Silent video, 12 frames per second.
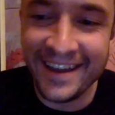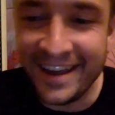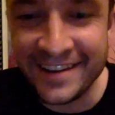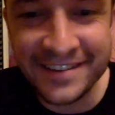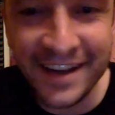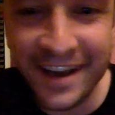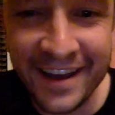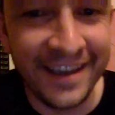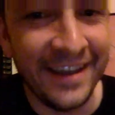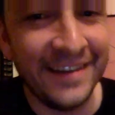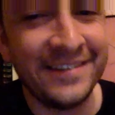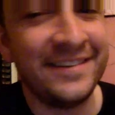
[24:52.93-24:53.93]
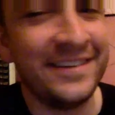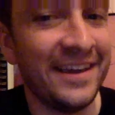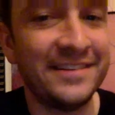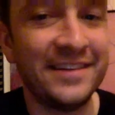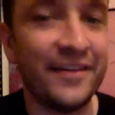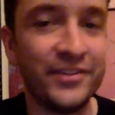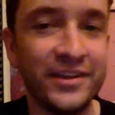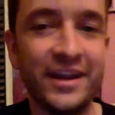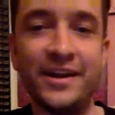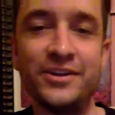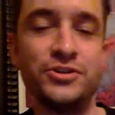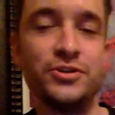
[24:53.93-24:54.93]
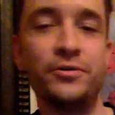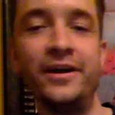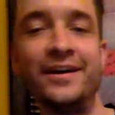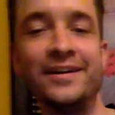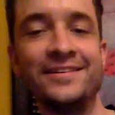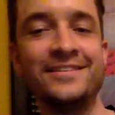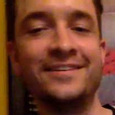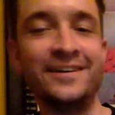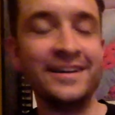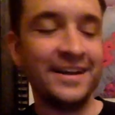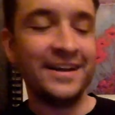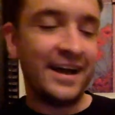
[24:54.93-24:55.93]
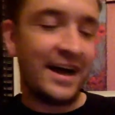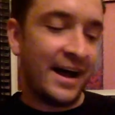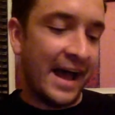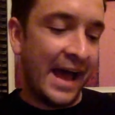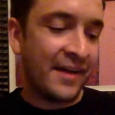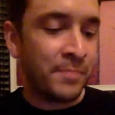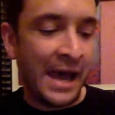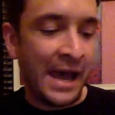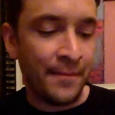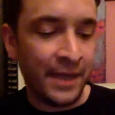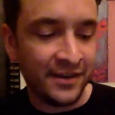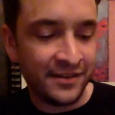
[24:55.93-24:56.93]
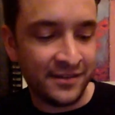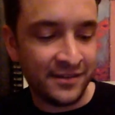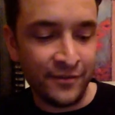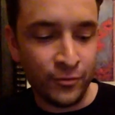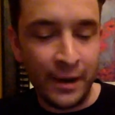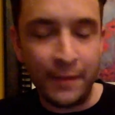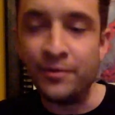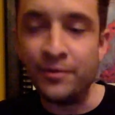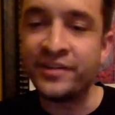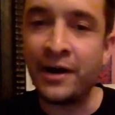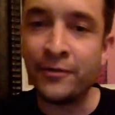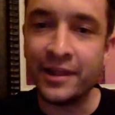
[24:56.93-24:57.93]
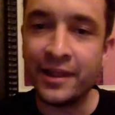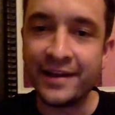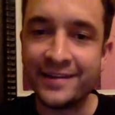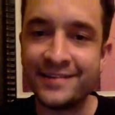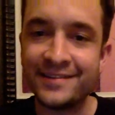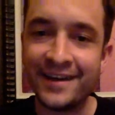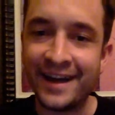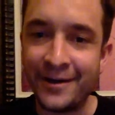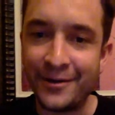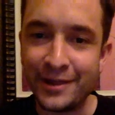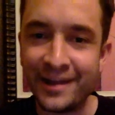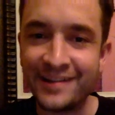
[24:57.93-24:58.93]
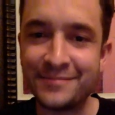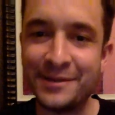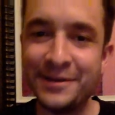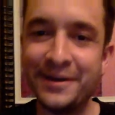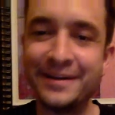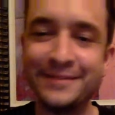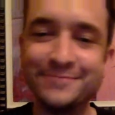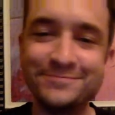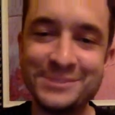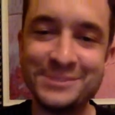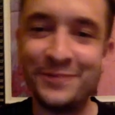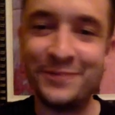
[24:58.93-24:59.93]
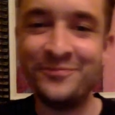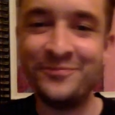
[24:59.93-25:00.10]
It's not. It's definitely not a show dog. So Ask Pat Magnuson of the Rebels how he likes my dog. So.